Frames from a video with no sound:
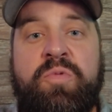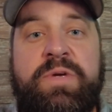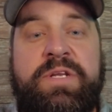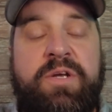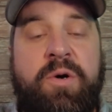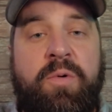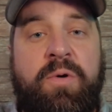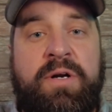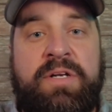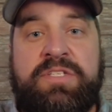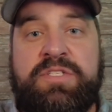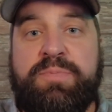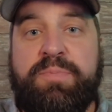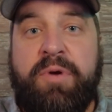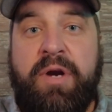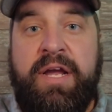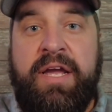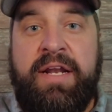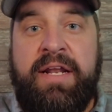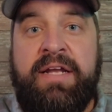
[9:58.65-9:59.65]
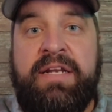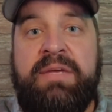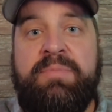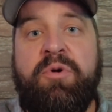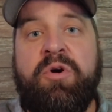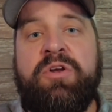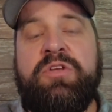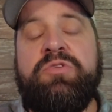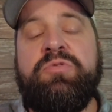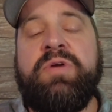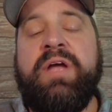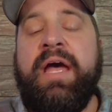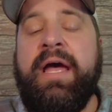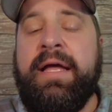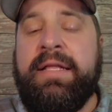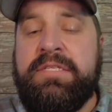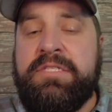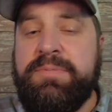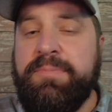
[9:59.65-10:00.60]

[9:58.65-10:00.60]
We don't want to spray it anymore. You can